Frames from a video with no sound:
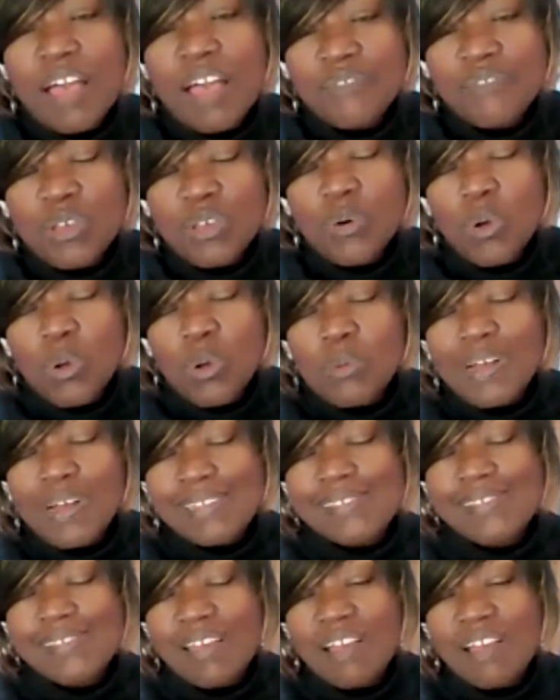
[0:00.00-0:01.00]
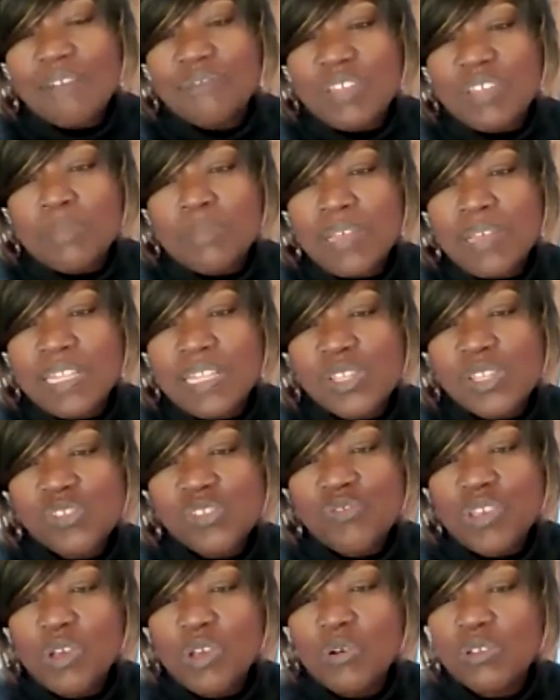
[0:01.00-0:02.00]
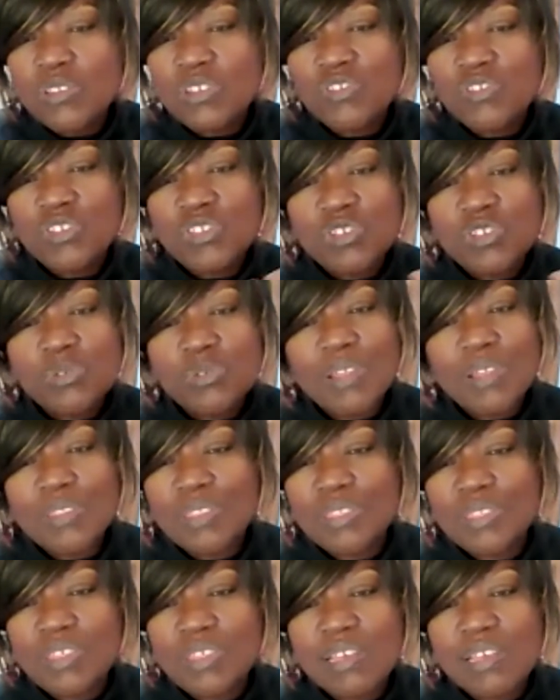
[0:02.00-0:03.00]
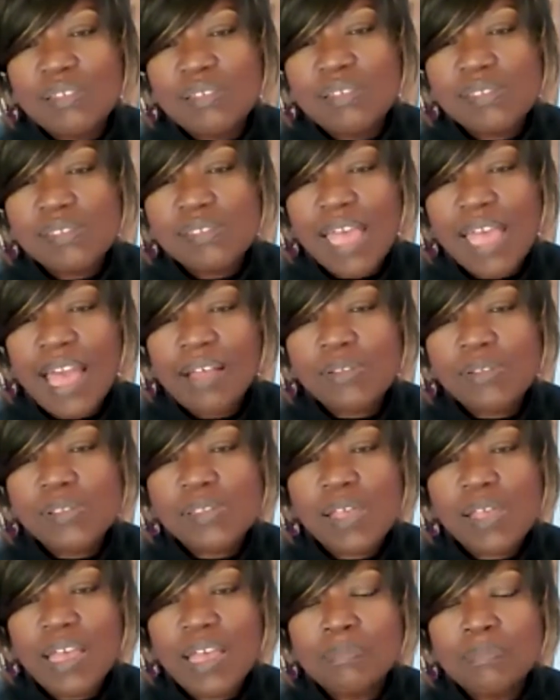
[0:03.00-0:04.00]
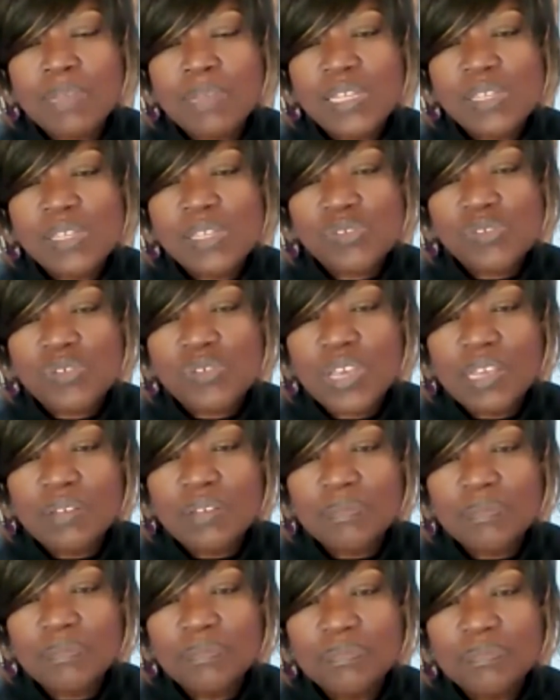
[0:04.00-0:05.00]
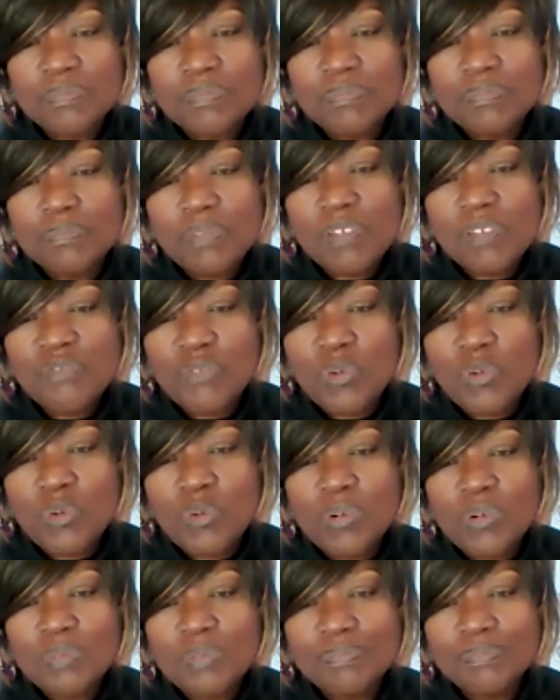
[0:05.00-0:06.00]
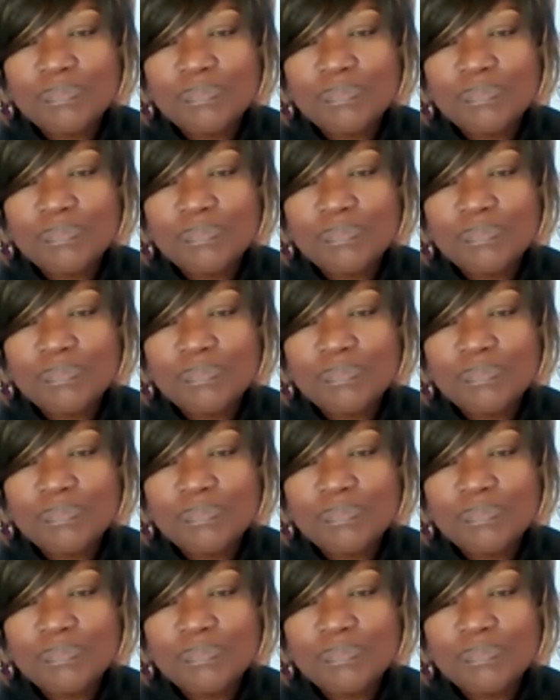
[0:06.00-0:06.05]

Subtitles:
you always served in ministry, or did you do other things outside ministry before?